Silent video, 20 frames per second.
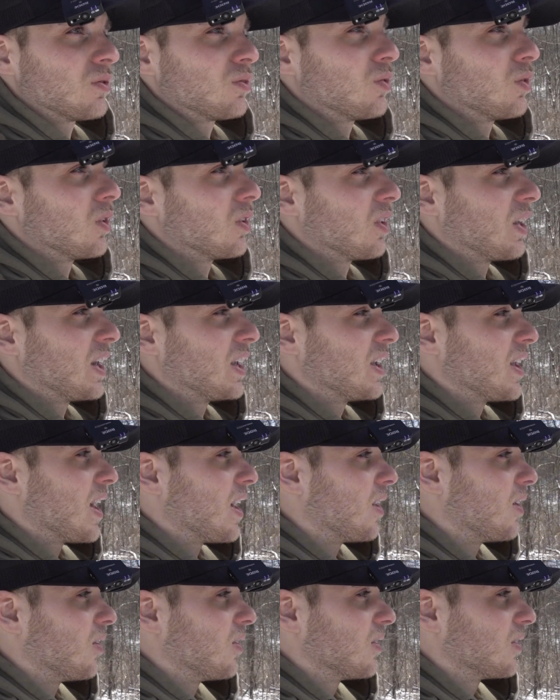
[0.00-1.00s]
for right
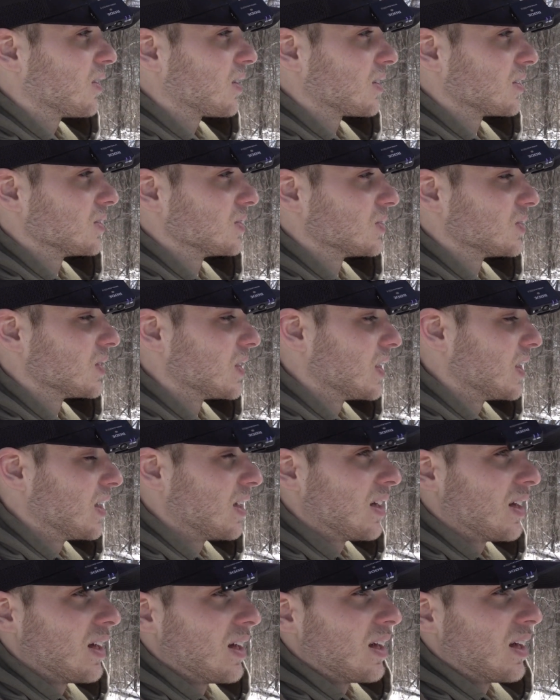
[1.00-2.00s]
now, because
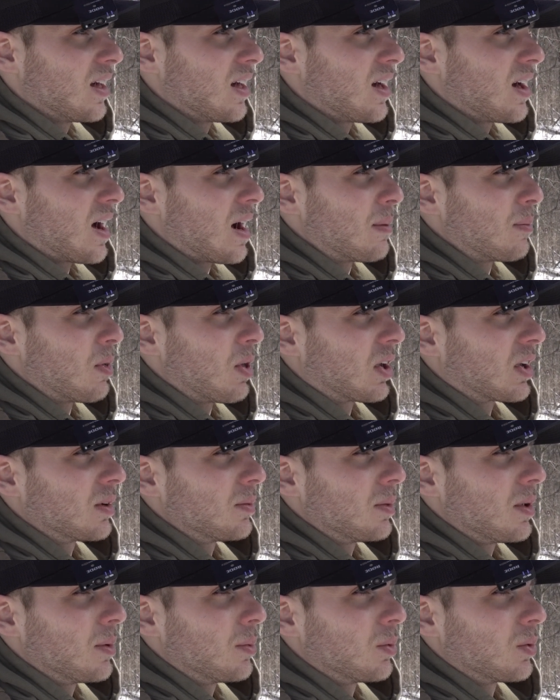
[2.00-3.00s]
I'm not going to
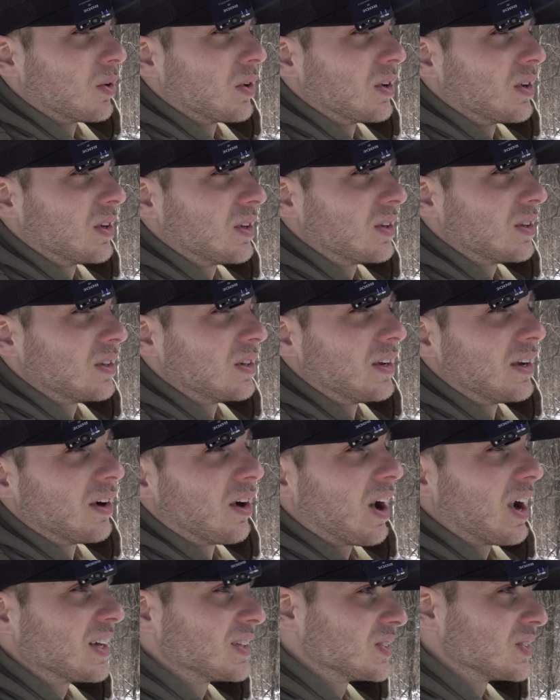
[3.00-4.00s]
be able to, the deer
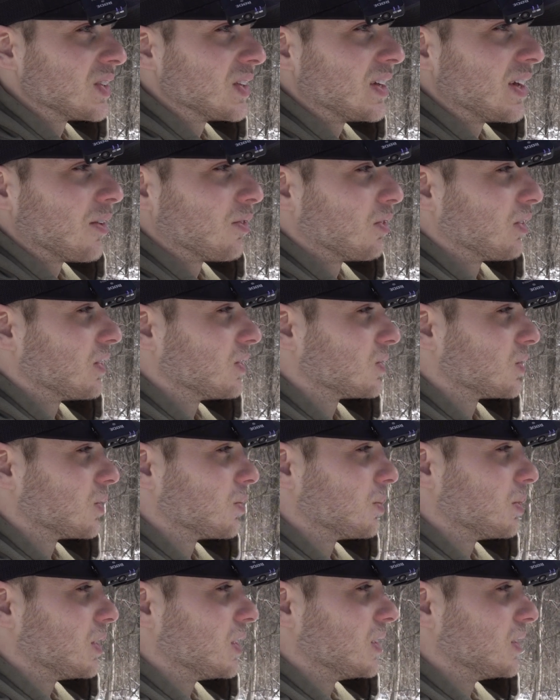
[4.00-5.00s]
I see, everything's going
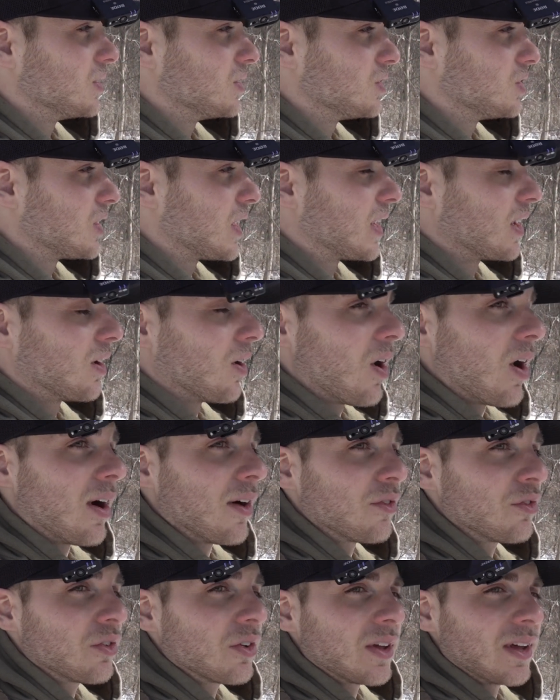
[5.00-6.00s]
to be shedded
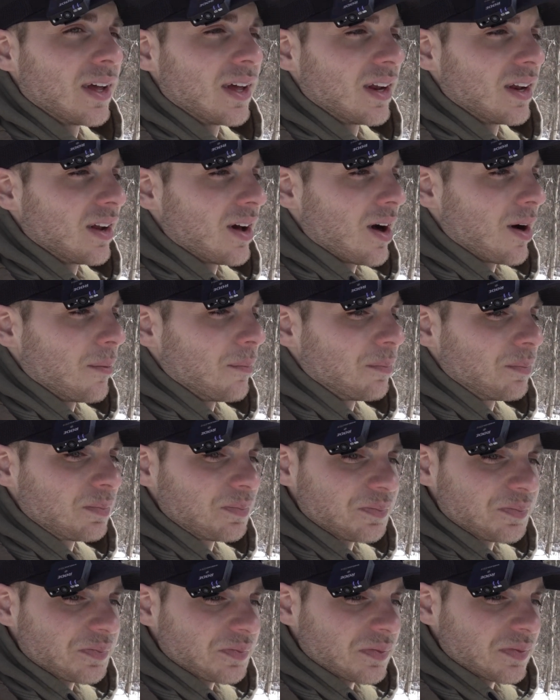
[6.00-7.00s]
off, and
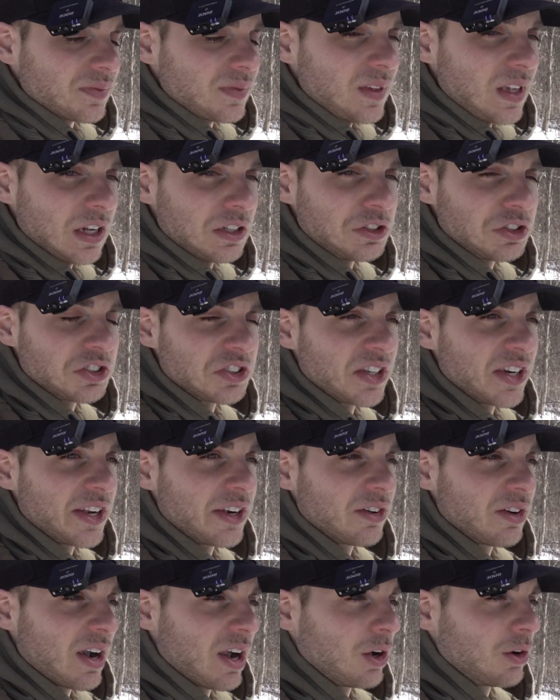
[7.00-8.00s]
just getting
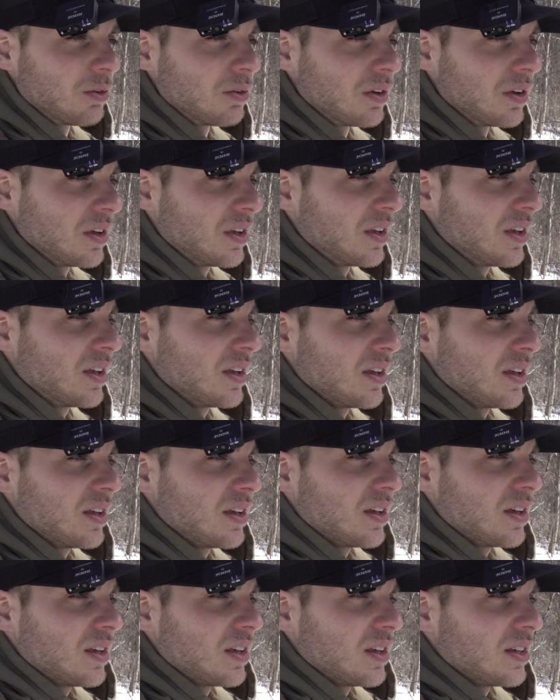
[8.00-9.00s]
around
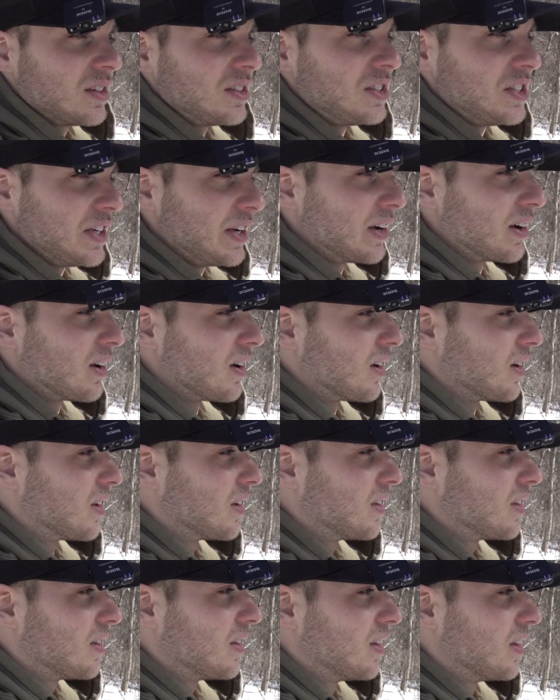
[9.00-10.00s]
deer
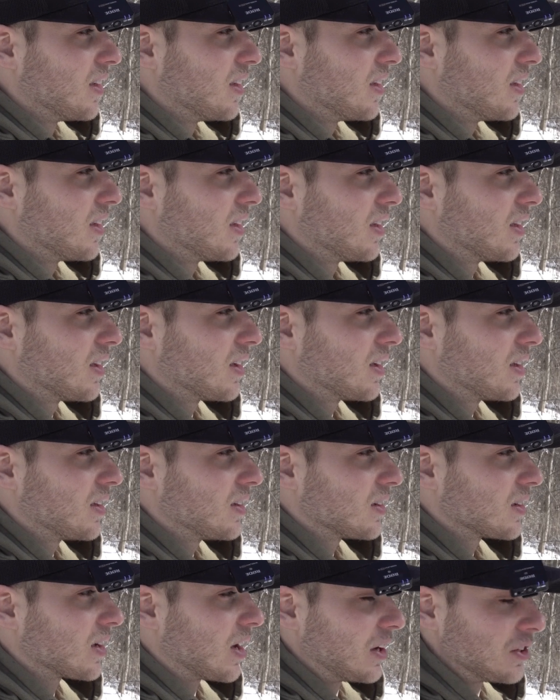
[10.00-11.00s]

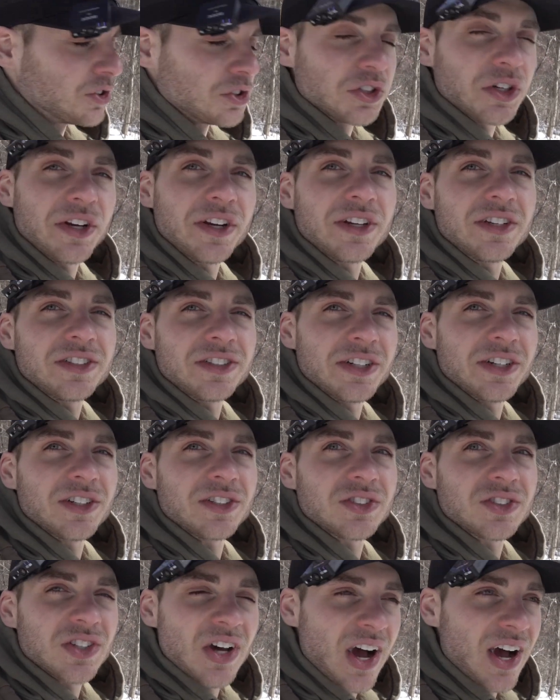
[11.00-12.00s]
country, deer
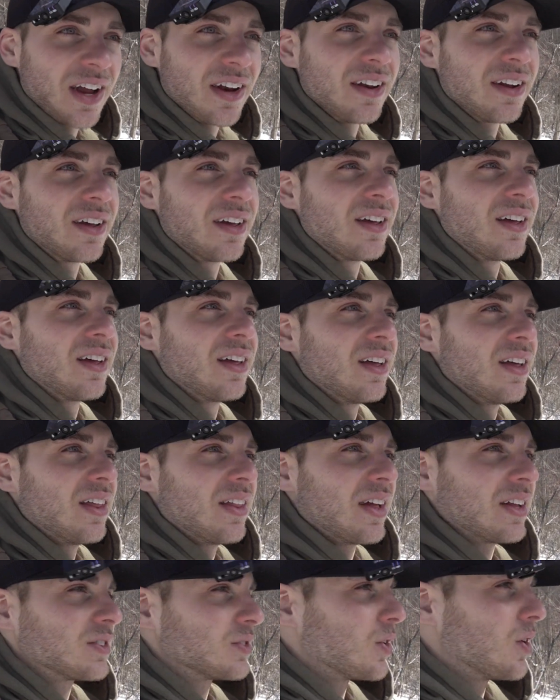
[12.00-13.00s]
sign,
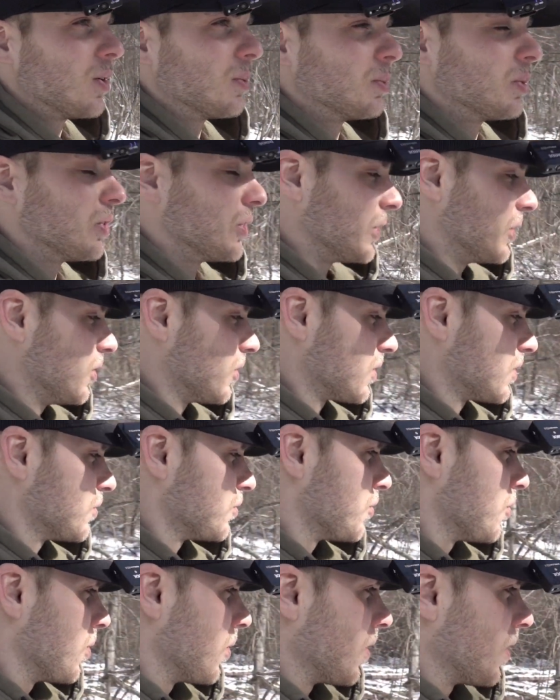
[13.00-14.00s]
that's all I'm really looking
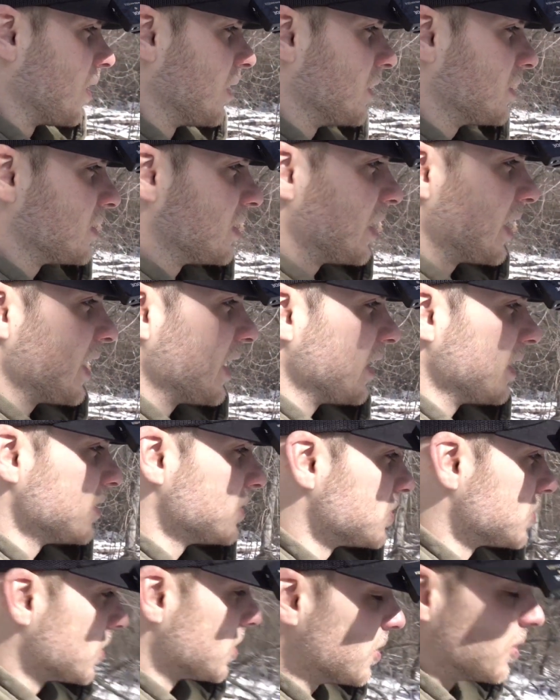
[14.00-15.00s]
for today.
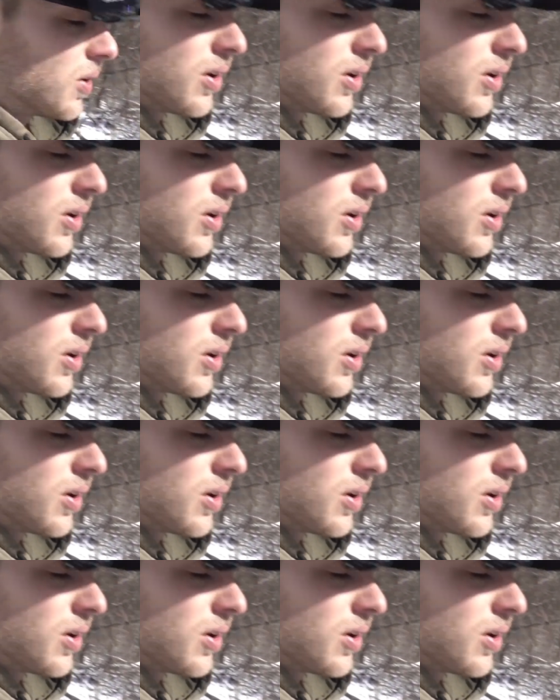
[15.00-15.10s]
So